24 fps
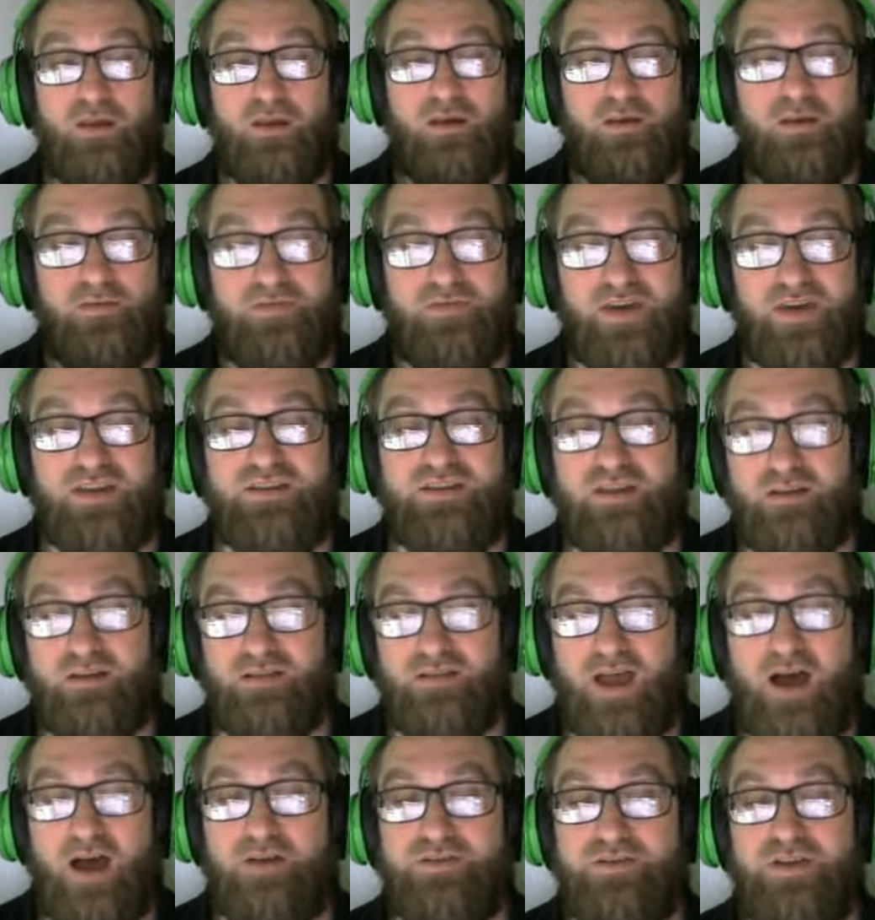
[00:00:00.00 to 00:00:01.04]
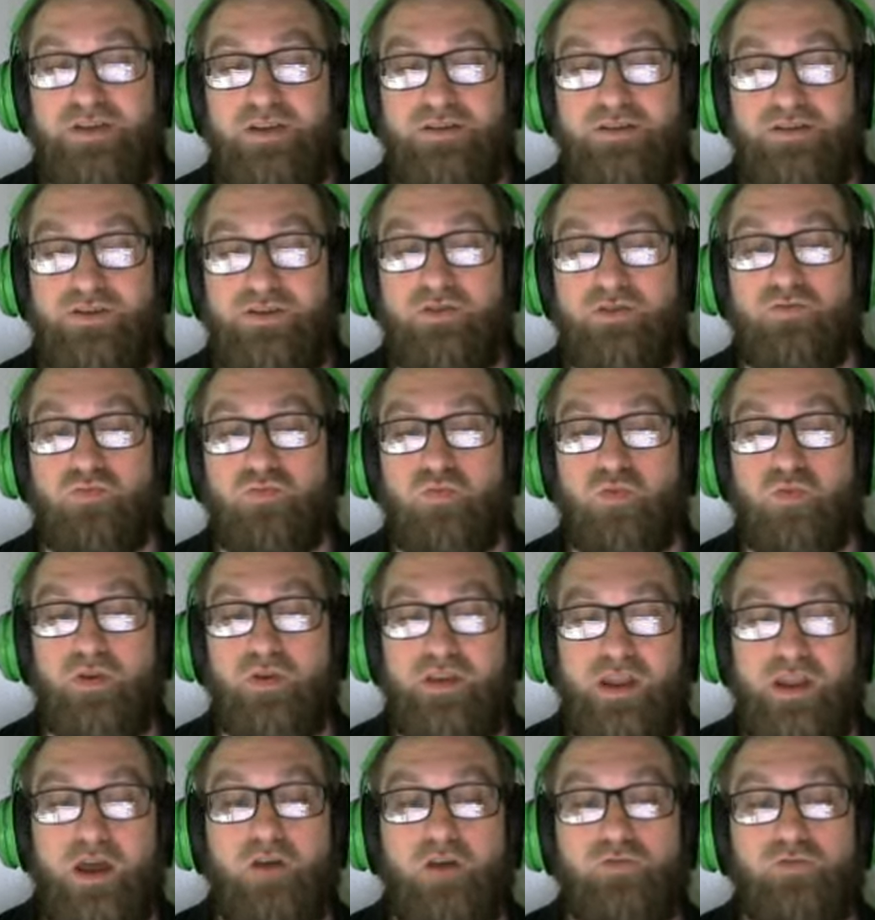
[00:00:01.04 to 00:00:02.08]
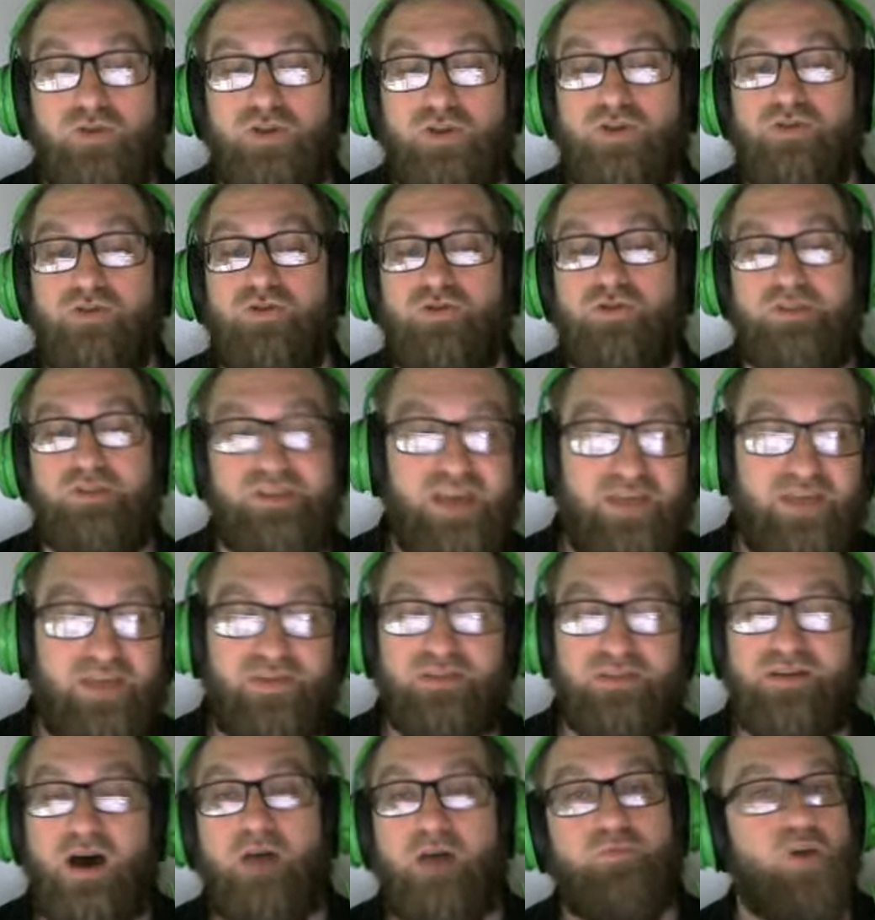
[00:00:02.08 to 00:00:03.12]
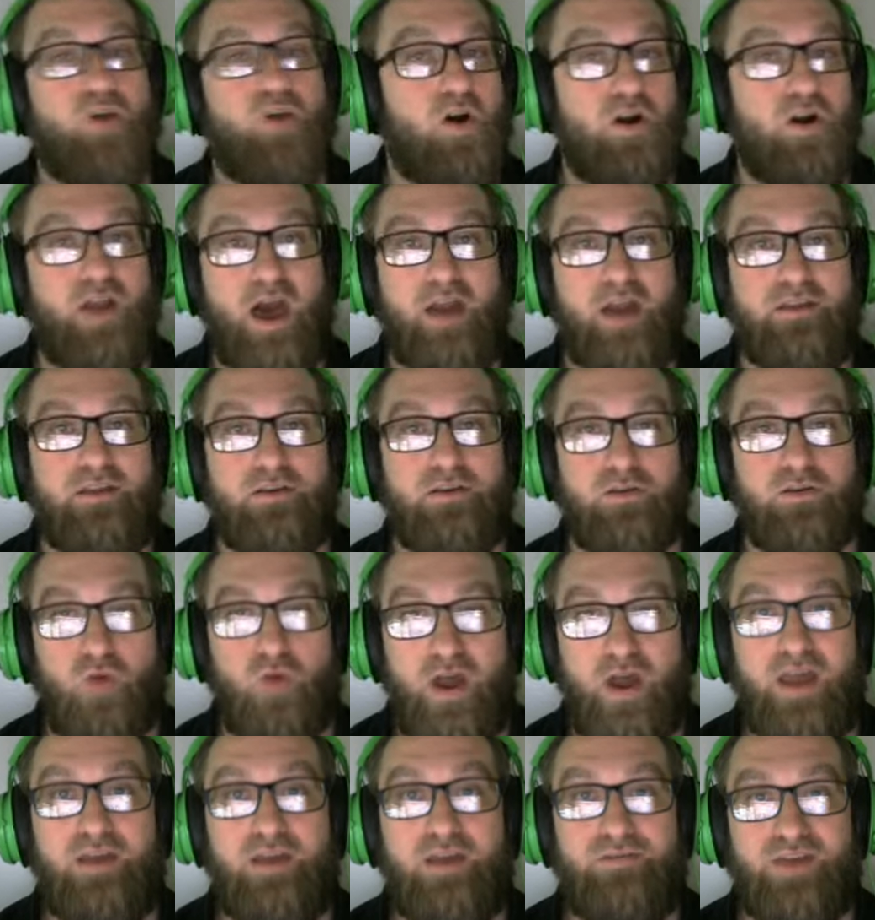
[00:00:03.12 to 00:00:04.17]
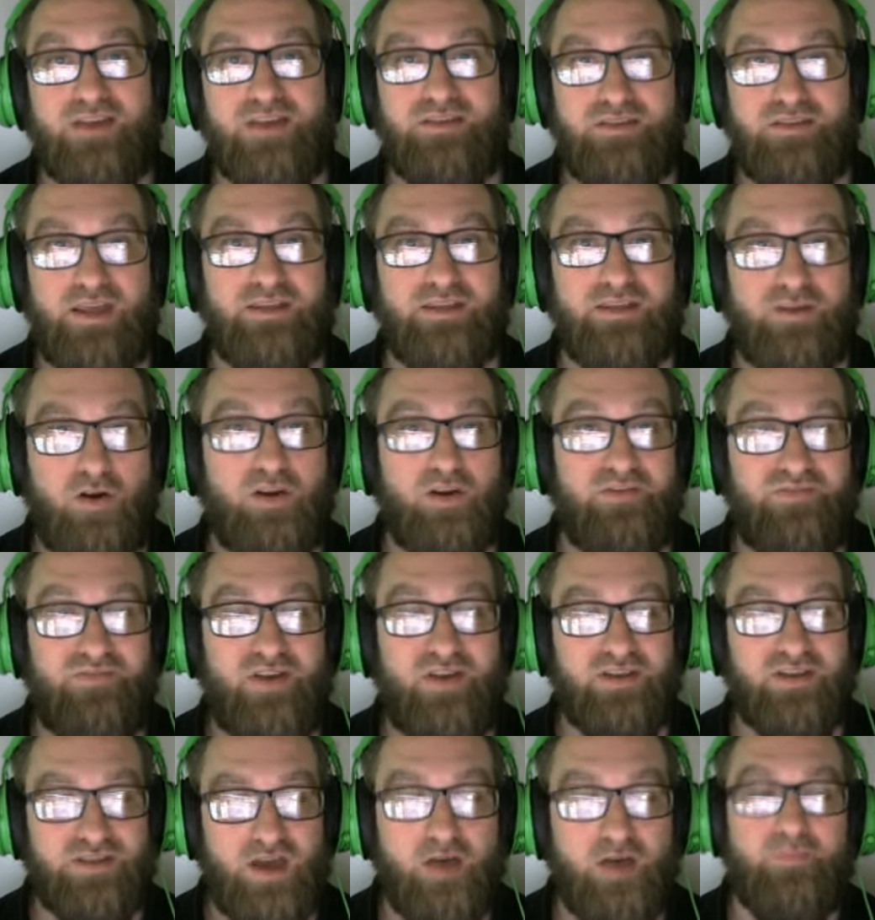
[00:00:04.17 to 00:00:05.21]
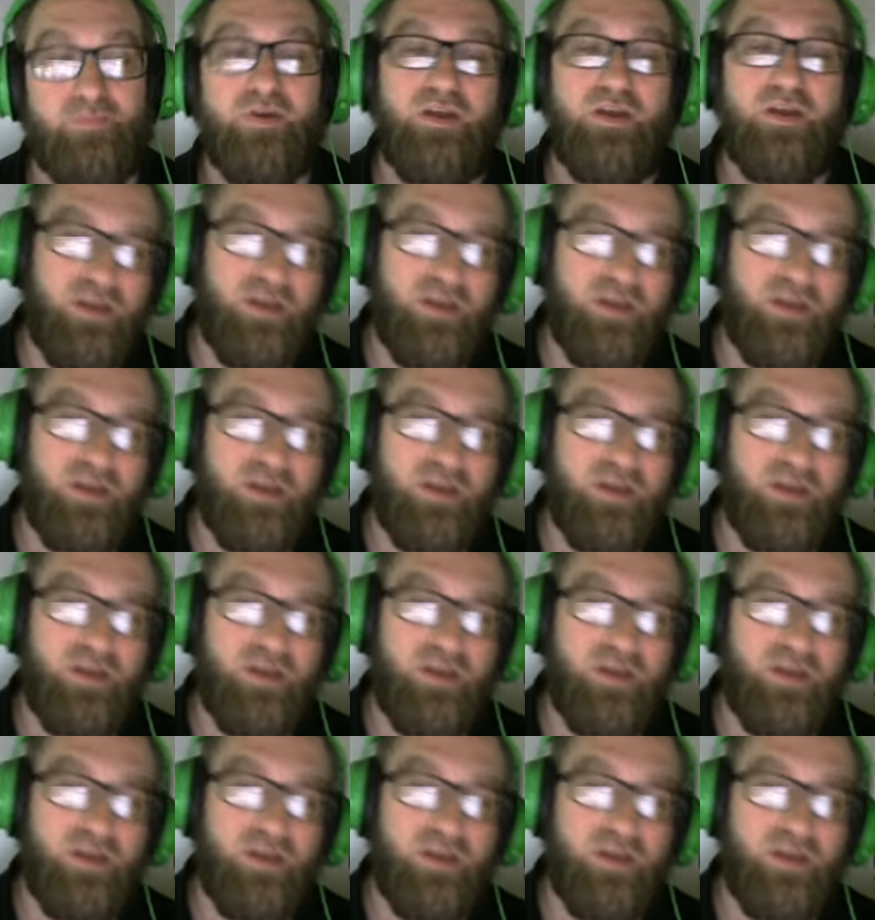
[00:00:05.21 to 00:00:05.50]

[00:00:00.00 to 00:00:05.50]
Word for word: This allows us to you know just get the top card out of your way. That's that's already face up.